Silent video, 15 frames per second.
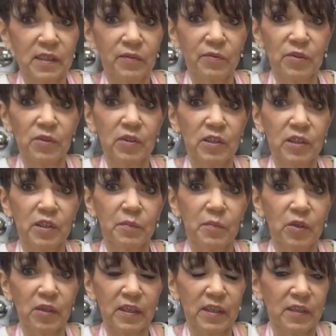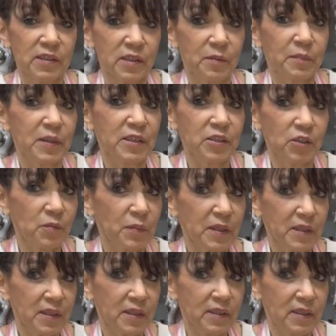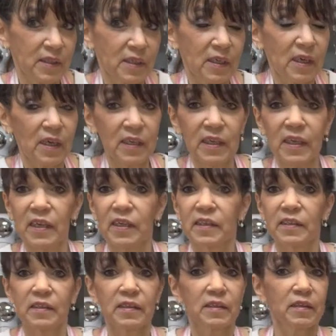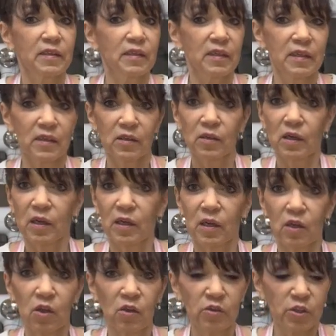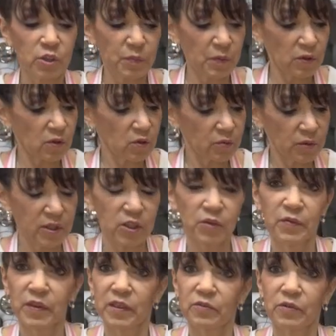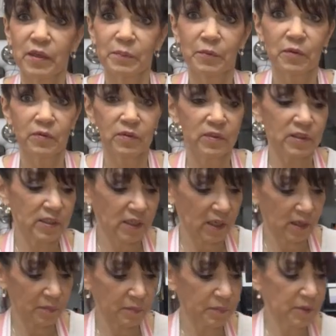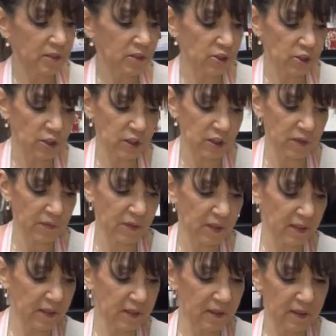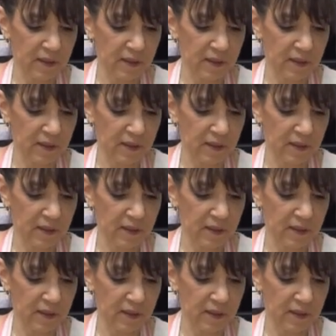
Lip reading: if you look at the markings on my dough bucket. Again, large bowl with saran wrap over the top is just fine.